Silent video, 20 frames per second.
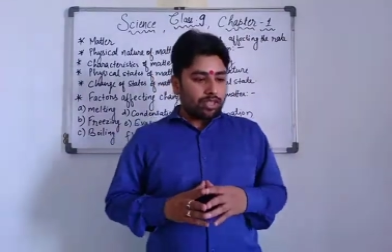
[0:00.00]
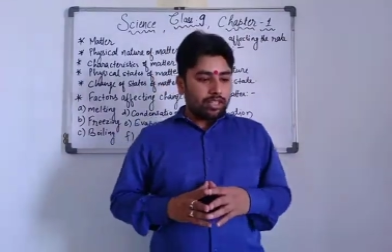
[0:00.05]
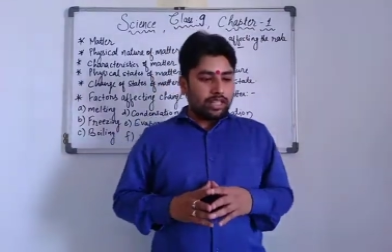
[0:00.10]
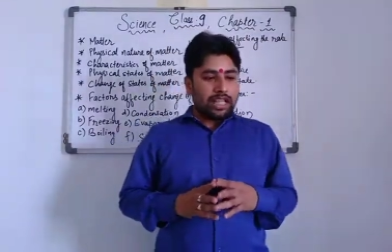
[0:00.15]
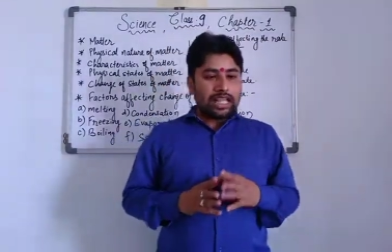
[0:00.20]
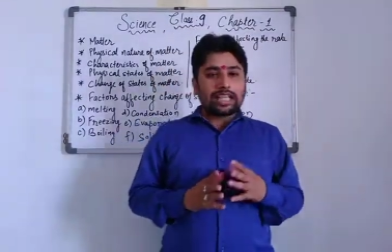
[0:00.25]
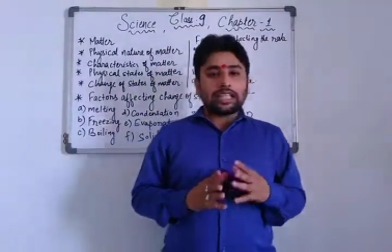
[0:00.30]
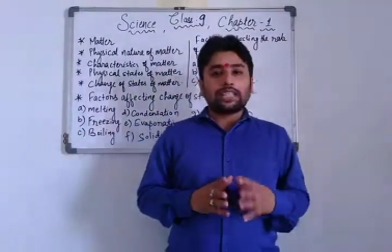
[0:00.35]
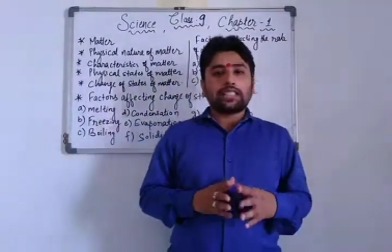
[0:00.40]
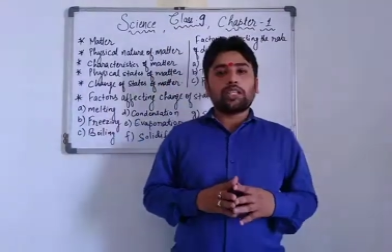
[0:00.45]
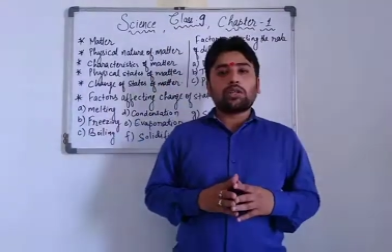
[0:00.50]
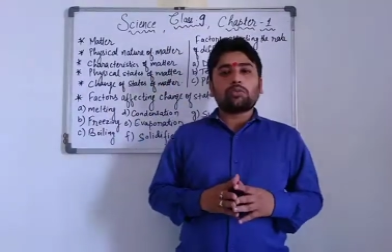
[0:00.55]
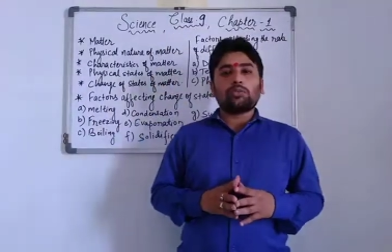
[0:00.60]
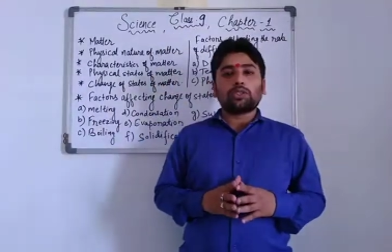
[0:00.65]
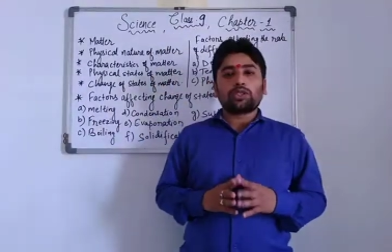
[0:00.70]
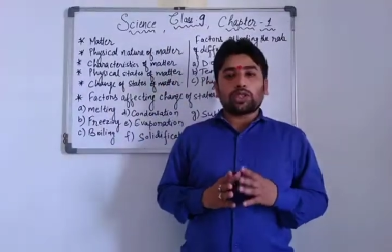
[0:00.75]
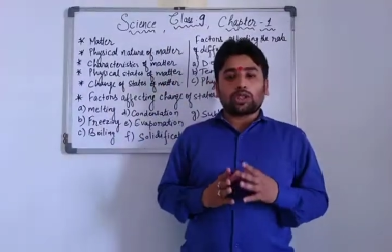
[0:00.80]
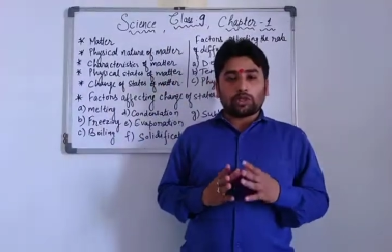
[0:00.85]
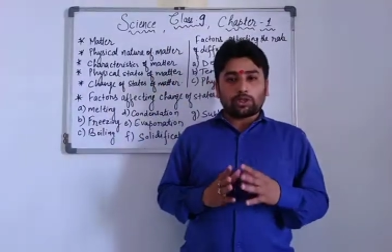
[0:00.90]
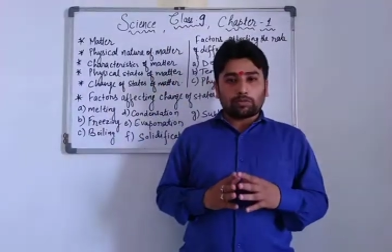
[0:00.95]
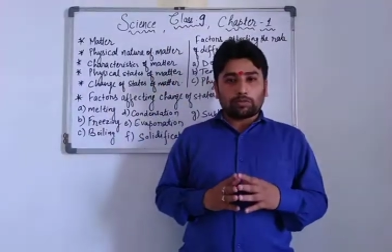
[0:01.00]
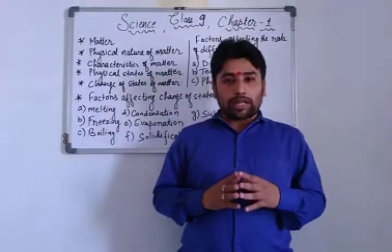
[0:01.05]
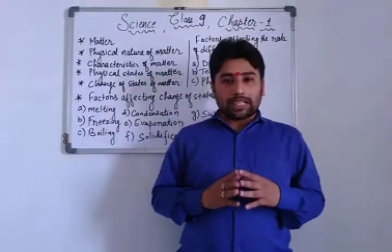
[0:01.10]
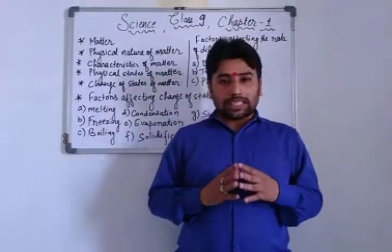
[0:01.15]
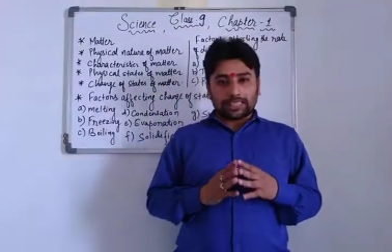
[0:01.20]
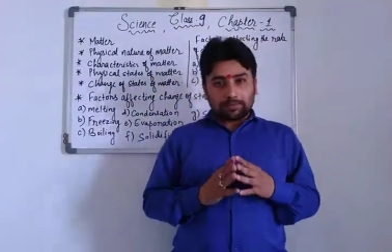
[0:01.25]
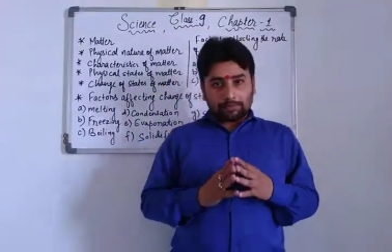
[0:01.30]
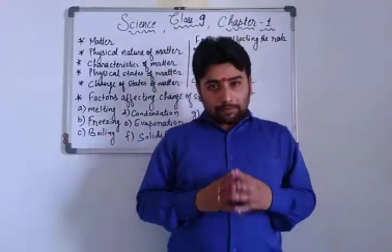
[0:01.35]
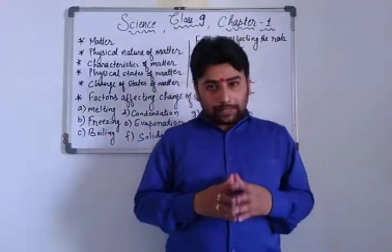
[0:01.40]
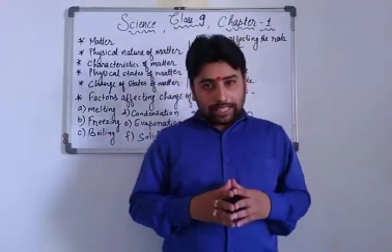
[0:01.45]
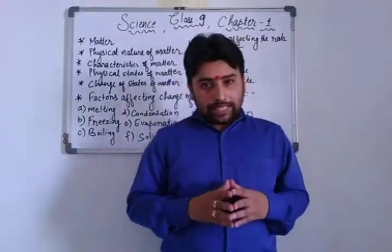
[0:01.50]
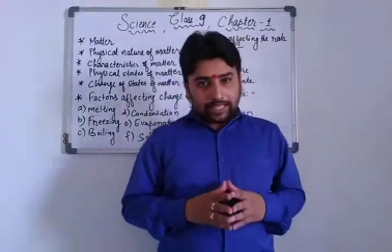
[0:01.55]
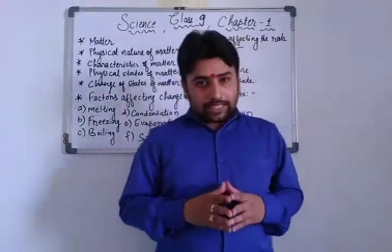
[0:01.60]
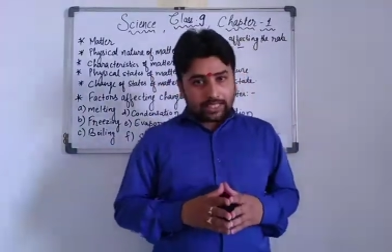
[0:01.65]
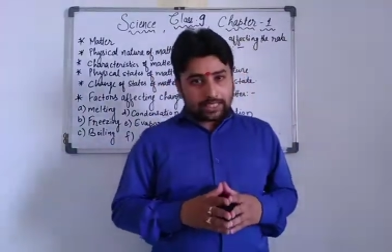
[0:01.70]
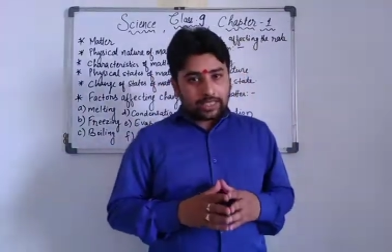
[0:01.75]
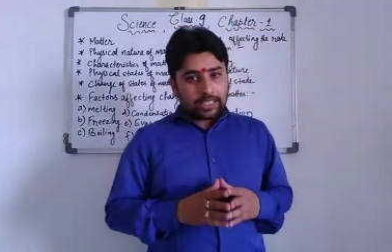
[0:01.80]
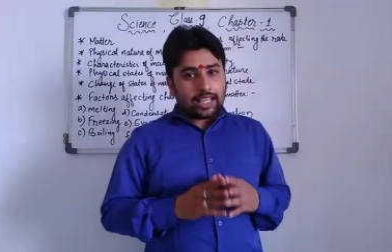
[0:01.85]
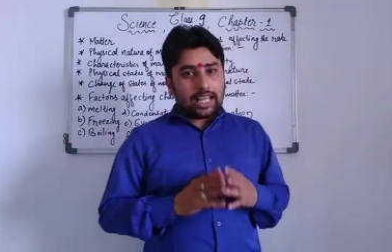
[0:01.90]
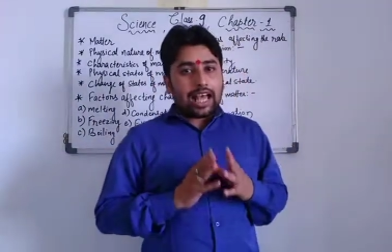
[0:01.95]
anything which occupies space,
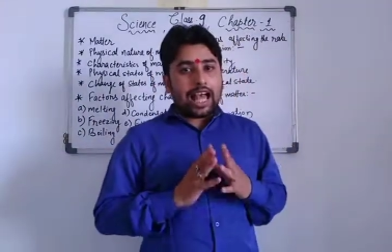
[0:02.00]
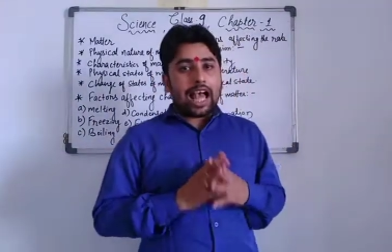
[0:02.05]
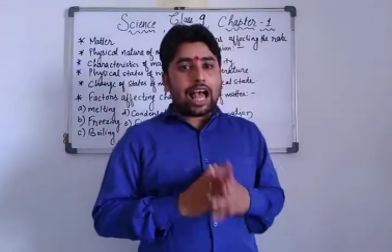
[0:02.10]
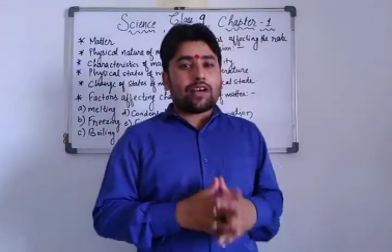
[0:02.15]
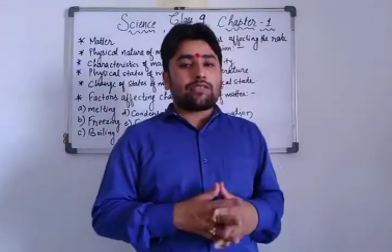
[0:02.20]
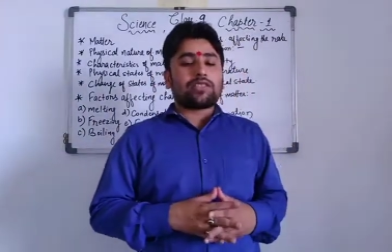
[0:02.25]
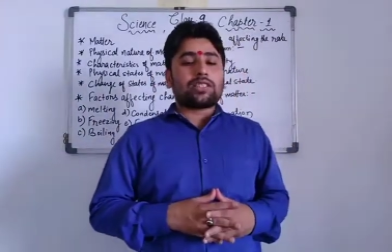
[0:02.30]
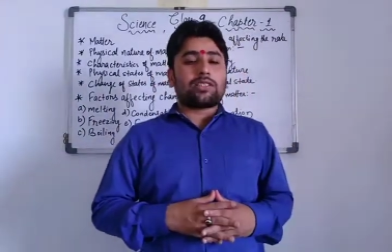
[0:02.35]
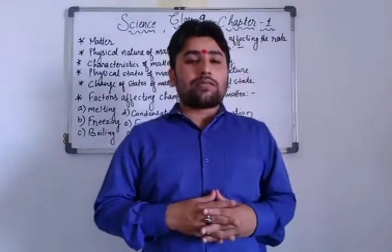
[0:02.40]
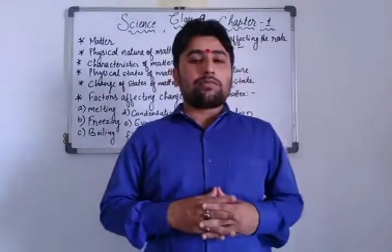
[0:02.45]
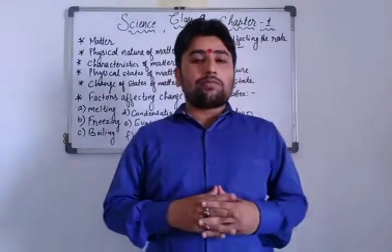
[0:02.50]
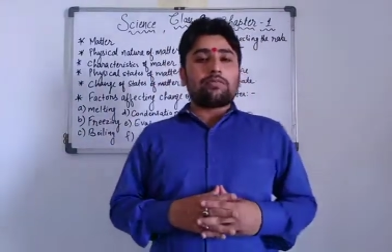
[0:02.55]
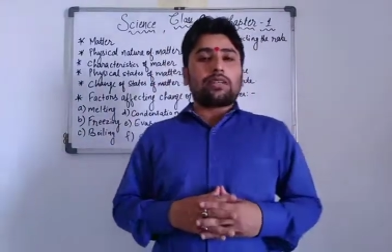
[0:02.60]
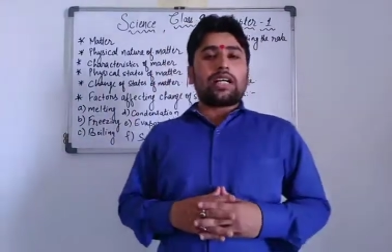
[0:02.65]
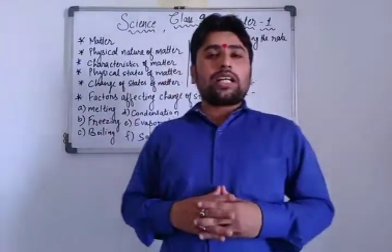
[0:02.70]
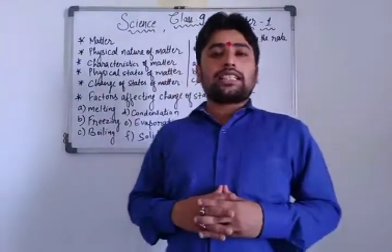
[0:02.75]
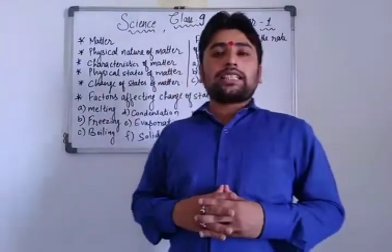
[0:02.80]
have some mass